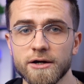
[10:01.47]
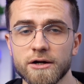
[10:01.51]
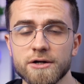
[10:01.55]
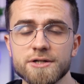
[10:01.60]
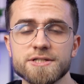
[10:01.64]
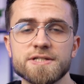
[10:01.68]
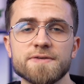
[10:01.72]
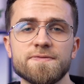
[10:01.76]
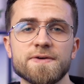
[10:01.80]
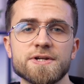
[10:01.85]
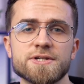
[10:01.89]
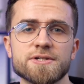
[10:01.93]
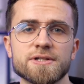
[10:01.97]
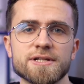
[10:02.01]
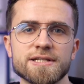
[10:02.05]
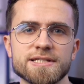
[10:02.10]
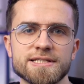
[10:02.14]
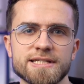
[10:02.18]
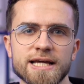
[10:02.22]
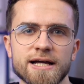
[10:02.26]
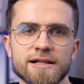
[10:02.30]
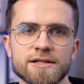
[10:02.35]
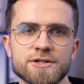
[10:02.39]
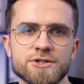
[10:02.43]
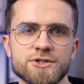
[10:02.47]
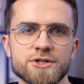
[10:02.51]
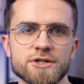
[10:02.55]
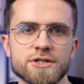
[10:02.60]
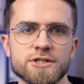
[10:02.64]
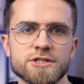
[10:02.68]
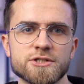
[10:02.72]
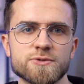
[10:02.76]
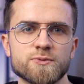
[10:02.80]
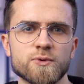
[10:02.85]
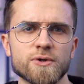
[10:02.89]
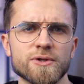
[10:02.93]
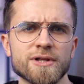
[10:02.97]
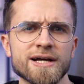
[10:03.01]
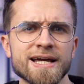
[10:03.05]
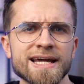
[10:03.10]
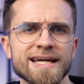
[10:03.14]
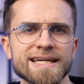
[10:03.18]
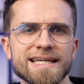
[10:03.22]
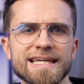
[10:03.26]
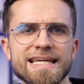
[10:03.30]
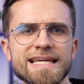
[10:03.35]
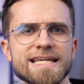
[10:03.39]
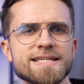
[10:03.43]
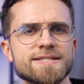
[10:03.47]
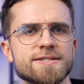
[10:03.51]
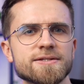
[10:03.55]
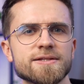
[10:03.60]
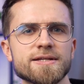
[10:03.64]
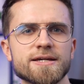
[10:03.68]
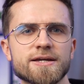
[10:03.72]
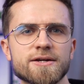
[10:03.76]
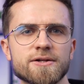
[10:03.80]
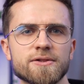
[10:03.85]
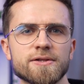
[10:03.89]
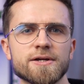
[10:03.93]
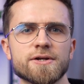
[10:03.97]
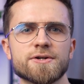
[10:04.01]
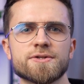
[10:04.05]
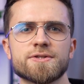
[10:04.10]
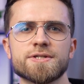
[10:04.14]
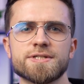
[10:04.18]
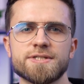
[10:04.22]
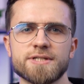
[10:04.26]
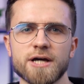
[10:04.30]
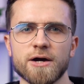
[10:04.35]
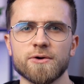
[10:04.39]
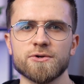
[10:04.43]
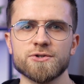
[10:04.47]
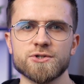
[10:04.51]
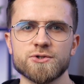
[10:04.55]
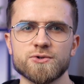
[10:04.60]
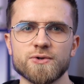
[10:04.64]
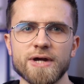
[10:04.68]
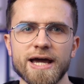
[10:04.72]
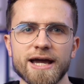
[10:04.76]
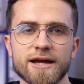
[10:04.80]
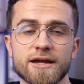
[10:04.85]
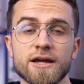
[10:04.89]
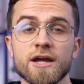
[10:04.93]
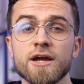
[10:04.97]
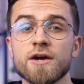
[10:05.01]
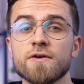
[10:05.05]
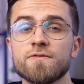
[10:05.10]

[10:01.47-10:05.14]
Artificial intelligence will easily clear the soundtrack